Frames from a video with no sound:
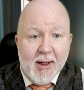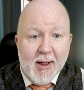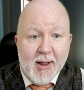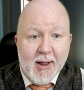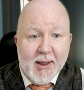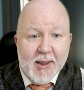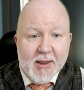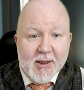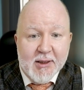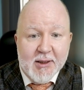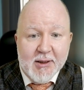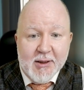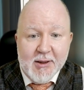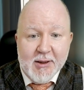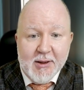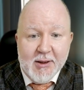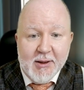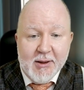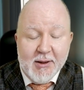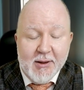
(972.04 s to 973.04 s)
as
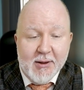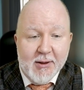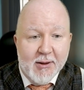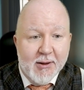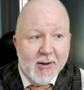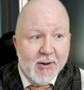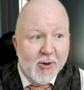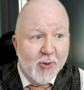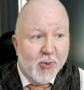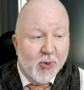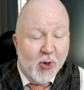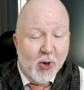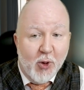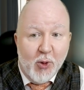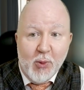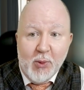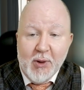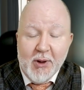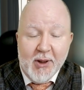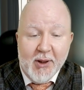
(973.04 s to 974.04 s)
you
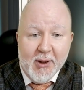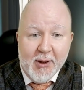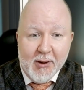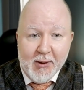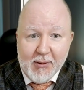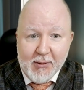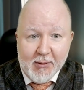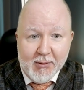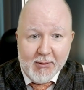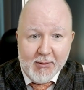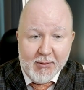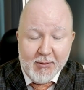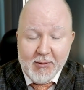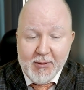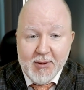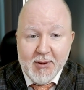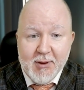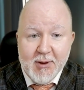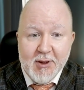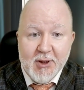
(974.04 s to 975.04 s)
probably
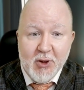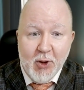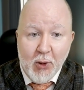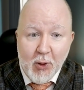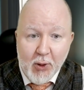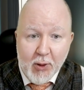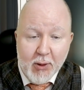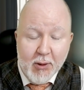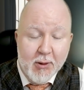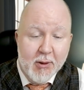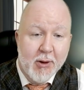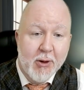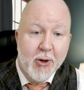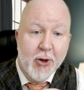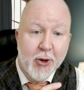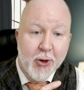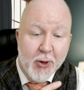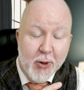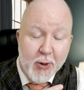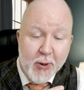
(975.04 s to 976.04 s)
saw,
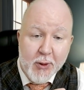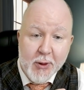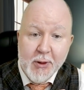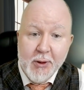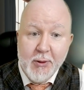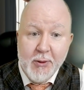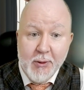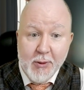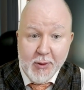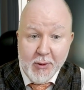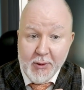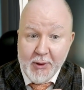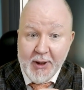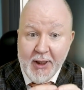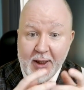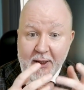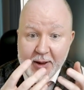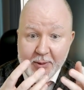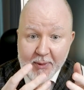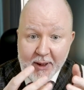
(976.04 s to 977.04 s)
heard, or
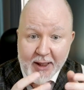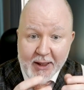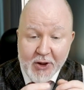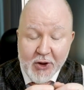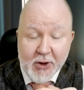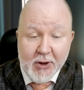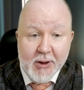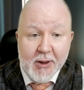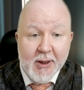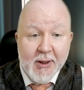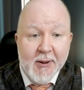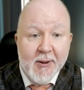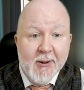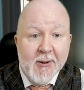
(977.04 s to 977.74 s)
can imagine,